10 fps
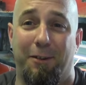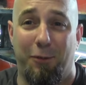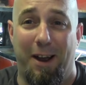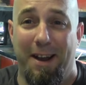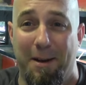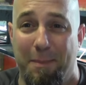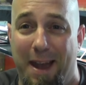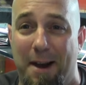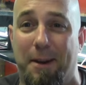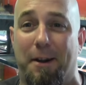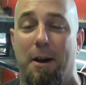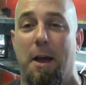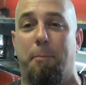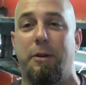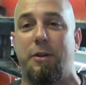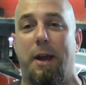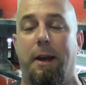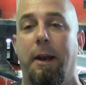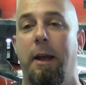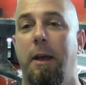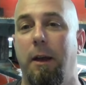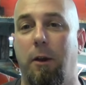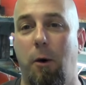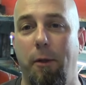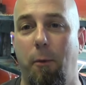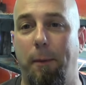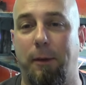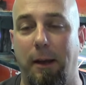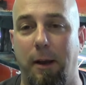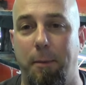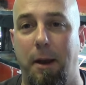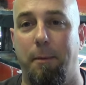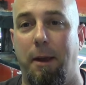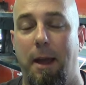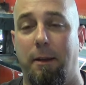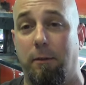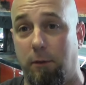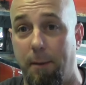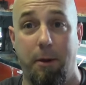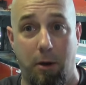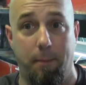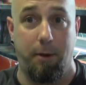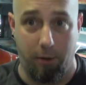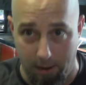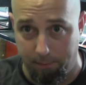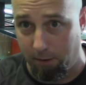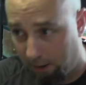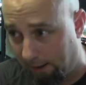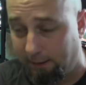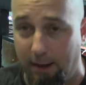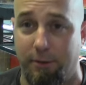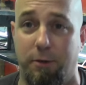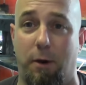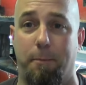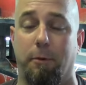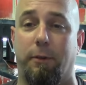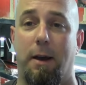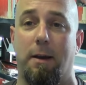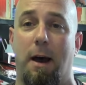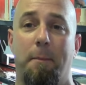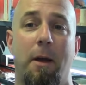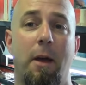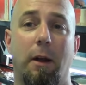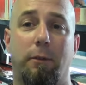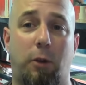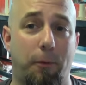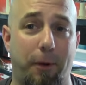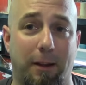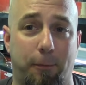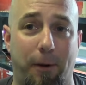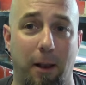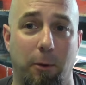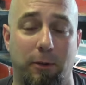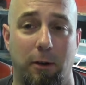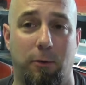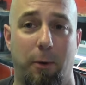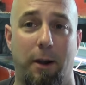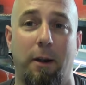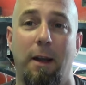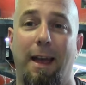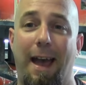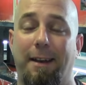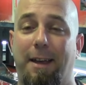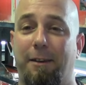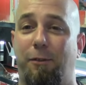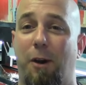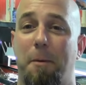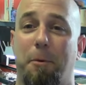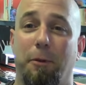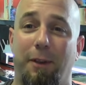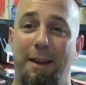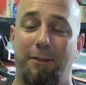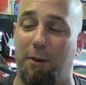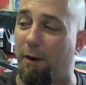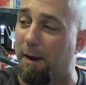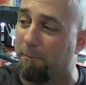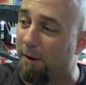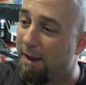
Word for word: trying to help me out here, and I appreciate it. Go on the website, www.kgtropicals.com. Don't forget to follow us on Twitter, @KGTropicals, Instagram,